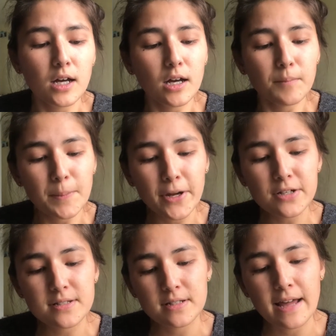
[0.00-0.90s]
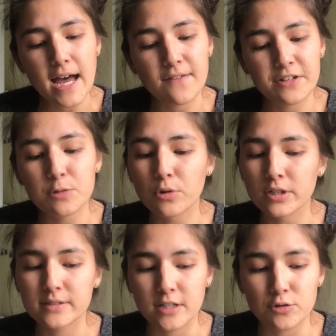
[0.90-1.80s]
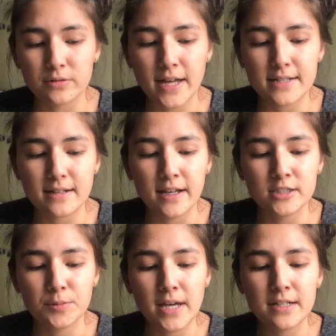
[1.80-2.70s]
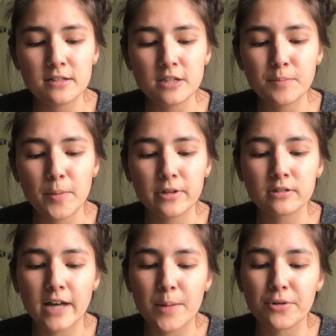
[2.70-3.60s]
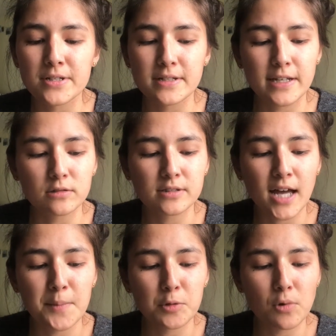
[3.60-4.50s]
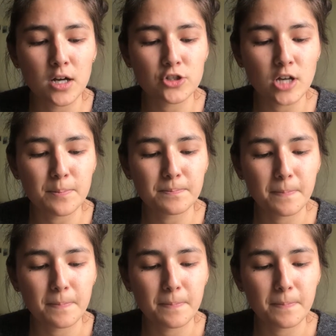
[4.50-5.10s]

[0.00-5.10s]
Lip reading: My parents didn't have any work scheduled that day, so we headed to the public library to kill time and wash up.